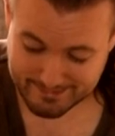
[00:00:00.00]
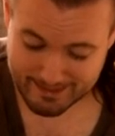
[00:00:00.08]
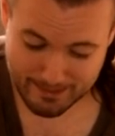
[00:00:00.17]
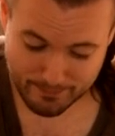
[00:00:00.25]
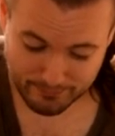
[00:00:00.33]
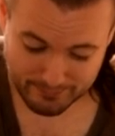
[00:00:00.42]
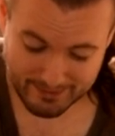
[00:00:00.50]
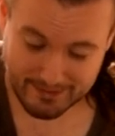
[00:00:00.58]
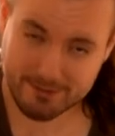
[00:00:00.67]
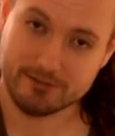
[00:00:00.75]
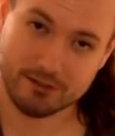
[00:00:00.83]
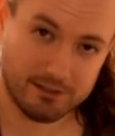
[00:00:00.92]
tables are
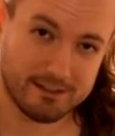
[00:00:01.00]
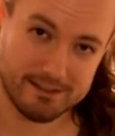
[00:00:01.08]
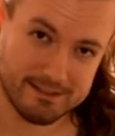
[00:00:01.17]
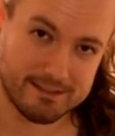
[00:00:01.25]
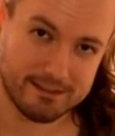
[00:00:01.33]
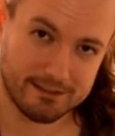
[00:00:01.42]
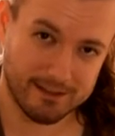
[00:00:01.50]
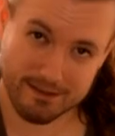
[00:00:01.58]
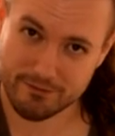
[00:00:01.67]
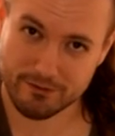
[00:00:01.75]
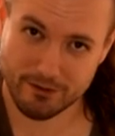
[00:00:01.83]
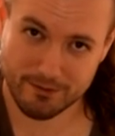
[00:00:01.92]
solid still,
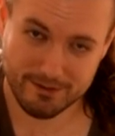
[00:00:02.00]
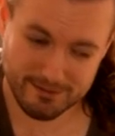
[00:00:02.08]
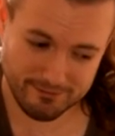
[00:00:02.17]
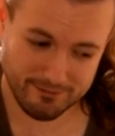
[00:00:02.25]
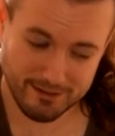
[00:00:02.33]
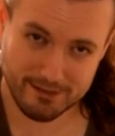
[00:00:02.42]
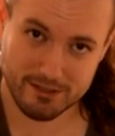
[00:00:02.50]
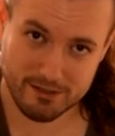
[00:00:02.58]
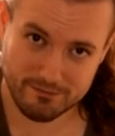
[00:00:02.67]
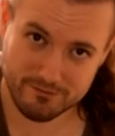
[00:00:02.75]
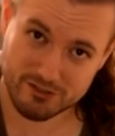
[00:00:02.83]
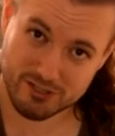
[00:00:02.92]
even though it's a
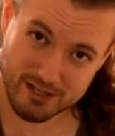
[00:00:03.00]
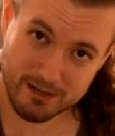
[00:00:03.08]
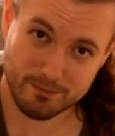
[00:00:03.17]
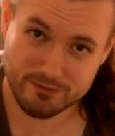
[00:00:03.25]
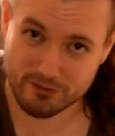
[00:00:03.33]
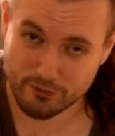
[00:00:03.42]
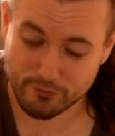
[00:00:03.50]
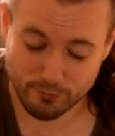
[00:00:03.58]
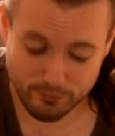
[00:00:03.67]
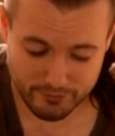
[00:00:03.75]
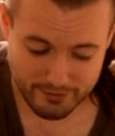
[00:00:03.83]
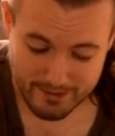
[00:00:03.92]
relatively cheap soft
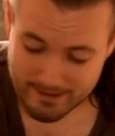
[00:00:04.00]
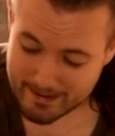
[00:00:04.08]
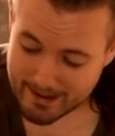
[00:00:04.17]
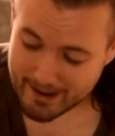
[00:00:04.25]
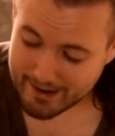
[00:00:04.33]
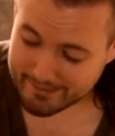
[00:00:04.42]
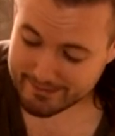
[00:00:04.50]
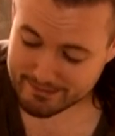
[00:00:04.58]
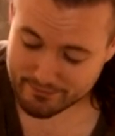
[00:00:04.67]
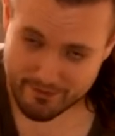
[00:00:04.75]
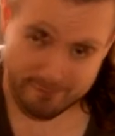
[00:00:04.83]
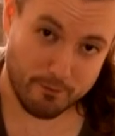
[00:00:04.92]
wood. And these
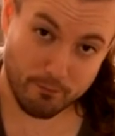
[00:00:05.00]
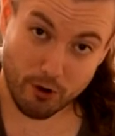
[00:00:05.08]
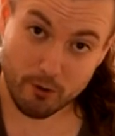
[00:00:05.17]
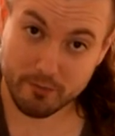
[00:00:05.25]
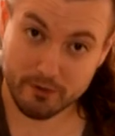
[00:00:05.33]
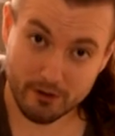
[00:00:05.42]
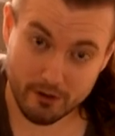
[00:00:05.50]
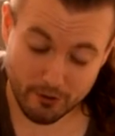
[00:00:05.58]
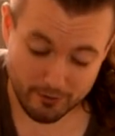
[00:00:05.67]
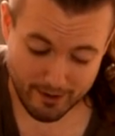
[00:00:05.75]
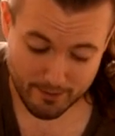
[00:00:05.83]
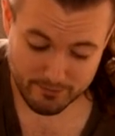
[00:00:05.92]
are very popular
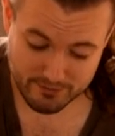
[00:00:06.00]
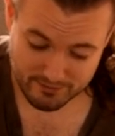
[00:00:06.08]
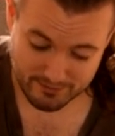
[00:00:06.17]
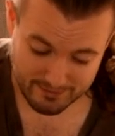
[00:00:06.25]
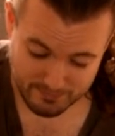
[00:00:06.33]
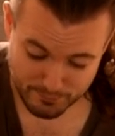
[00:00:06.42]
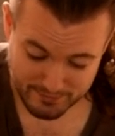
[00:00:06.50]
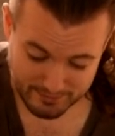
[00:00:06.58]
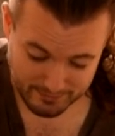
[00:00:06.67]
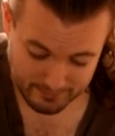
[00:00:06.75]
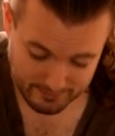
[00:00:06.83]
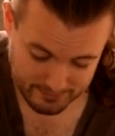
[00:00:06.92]
on Amazon, these
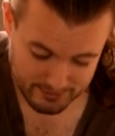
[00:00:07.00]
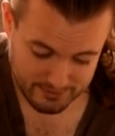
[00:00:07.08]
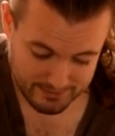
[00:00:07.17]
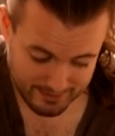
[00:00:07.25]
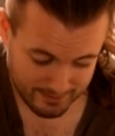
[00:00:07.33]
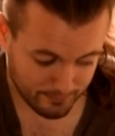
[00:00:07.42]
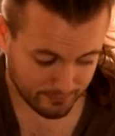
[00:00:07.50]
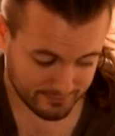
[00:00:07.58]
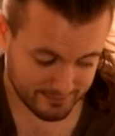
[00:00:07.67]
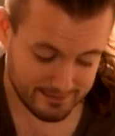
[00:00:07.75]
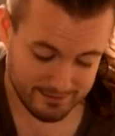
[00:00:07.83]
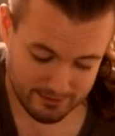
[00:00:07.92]
particular
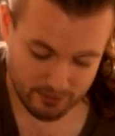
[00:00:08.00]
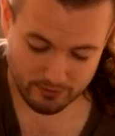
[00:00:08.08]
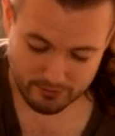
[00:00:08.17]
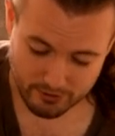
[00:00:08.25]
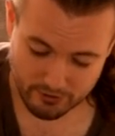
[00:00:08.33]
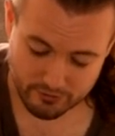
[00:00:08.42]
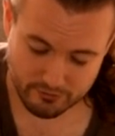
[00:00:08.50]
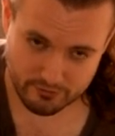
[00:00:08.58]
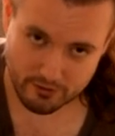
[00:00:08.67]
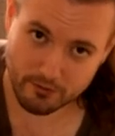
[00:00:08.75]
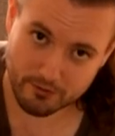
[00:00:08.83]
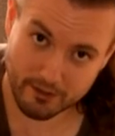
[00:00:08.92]
tables. This is called a
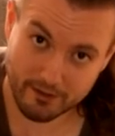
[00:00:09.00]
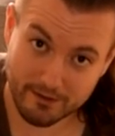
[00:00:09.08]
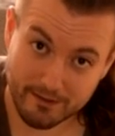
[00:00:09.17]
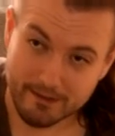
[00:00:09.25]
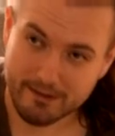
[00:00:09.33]
Corona